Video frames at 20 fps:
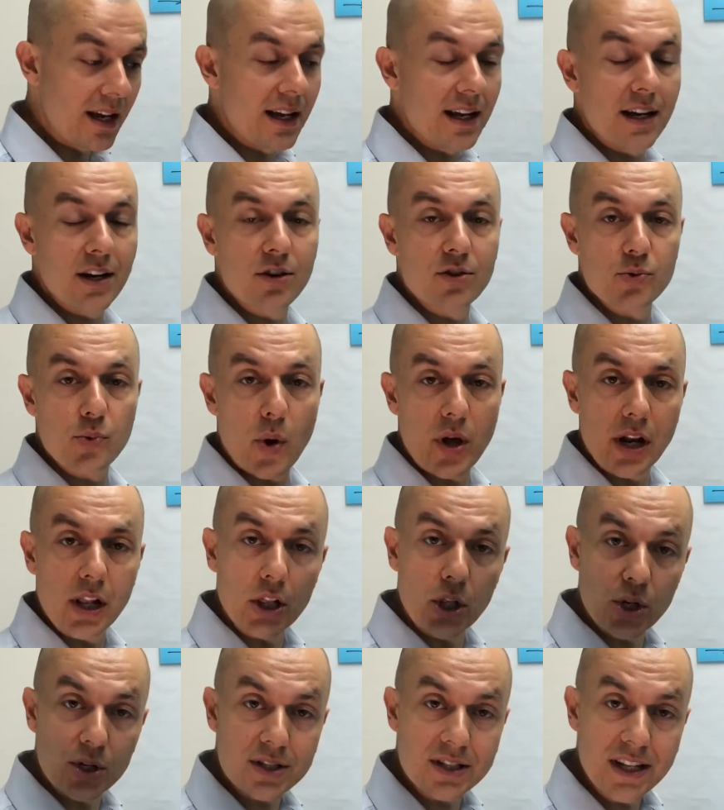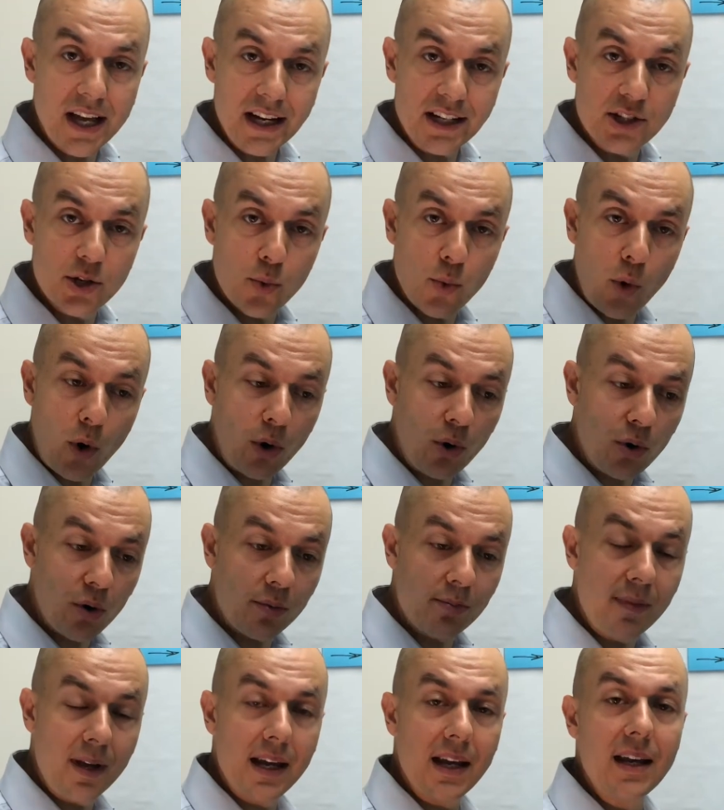Here's what it looks like to work
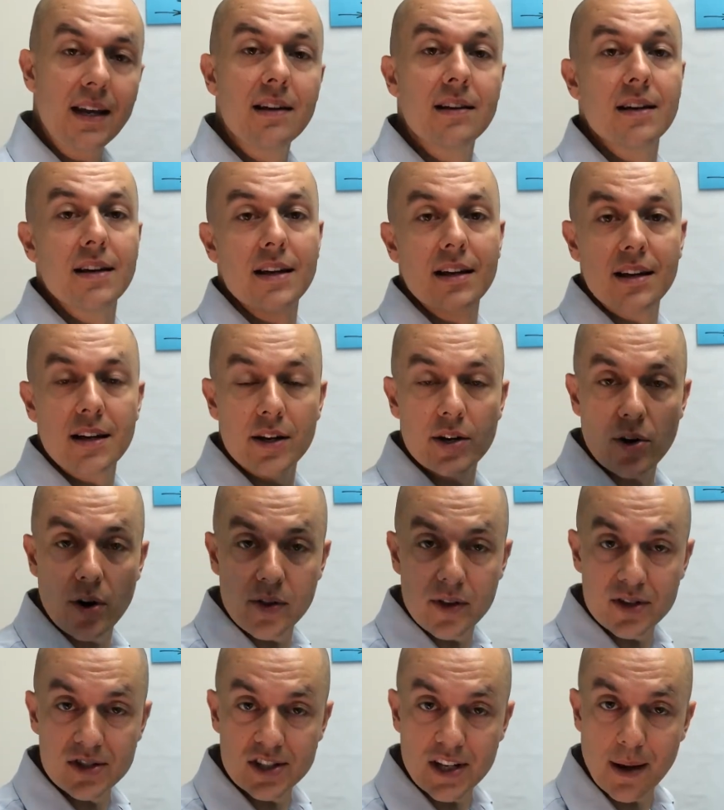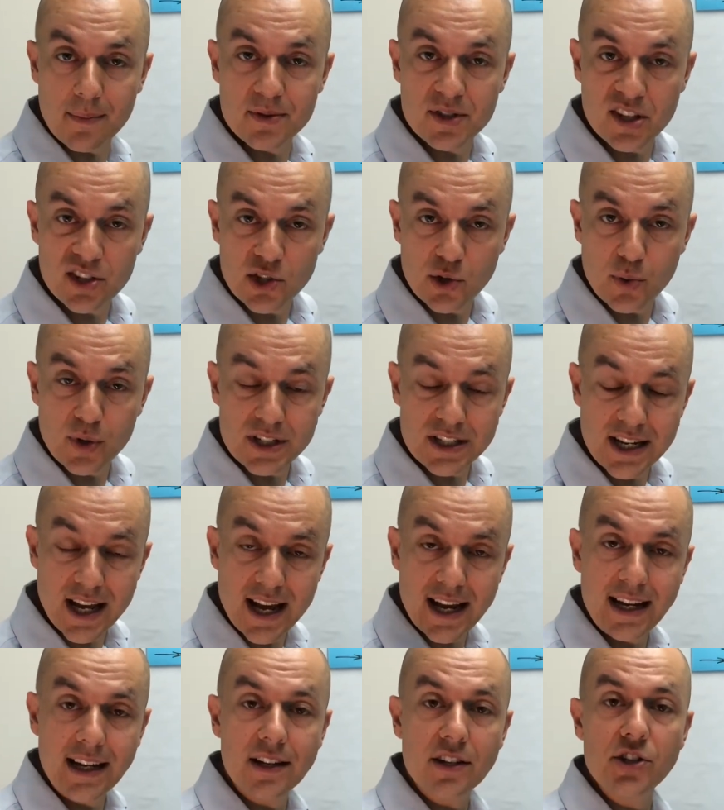with me. Here are the steps that you would
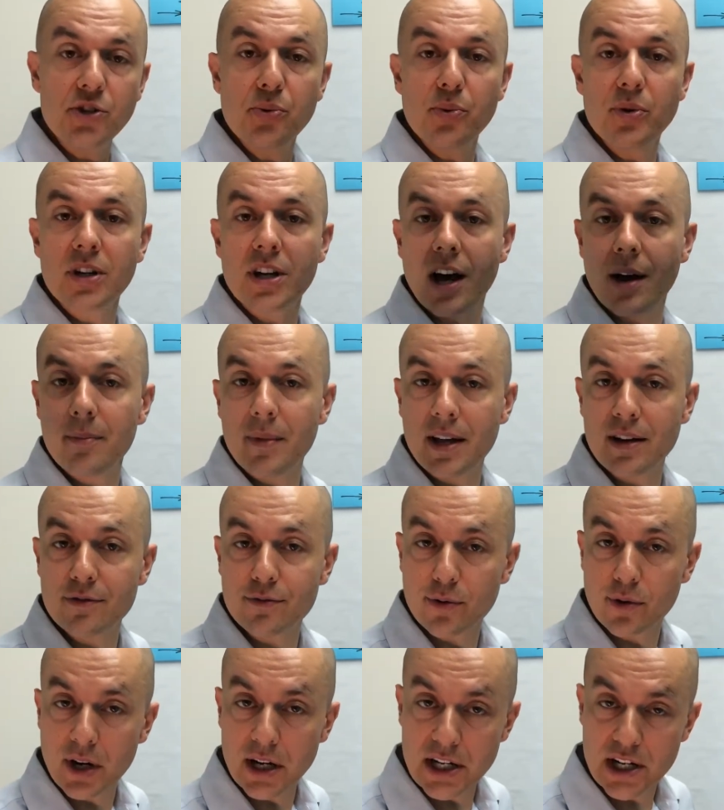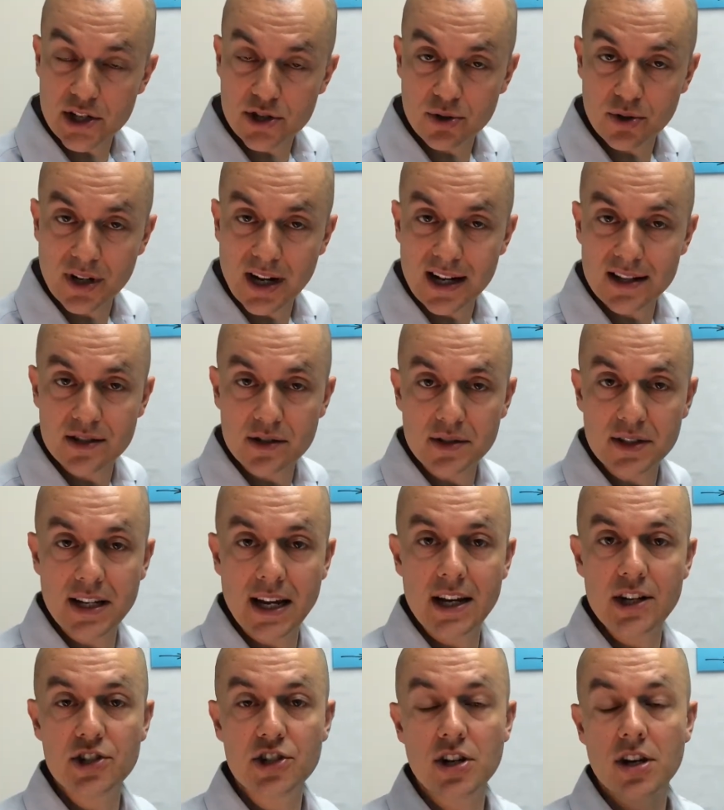take. You would come in for an initial
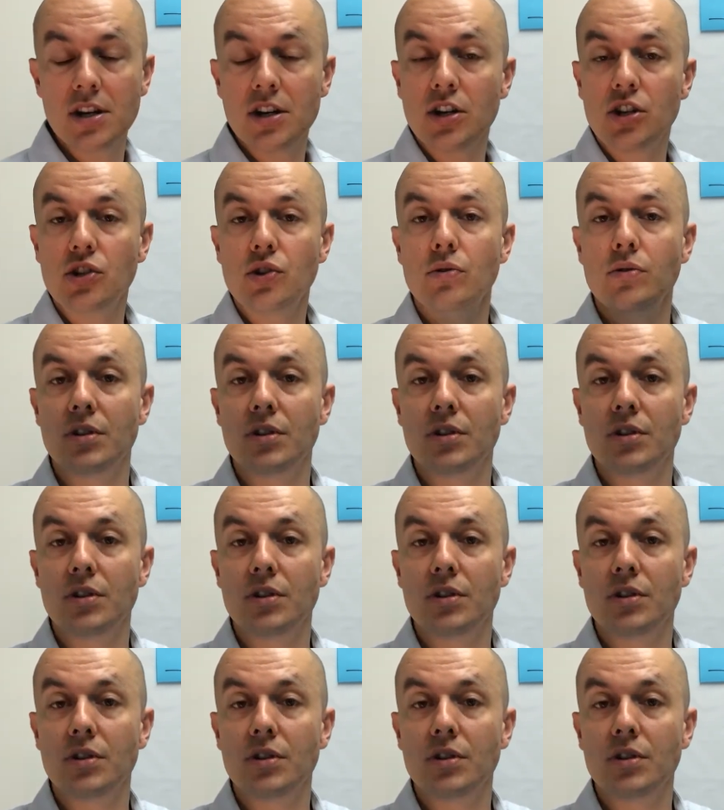consultation. You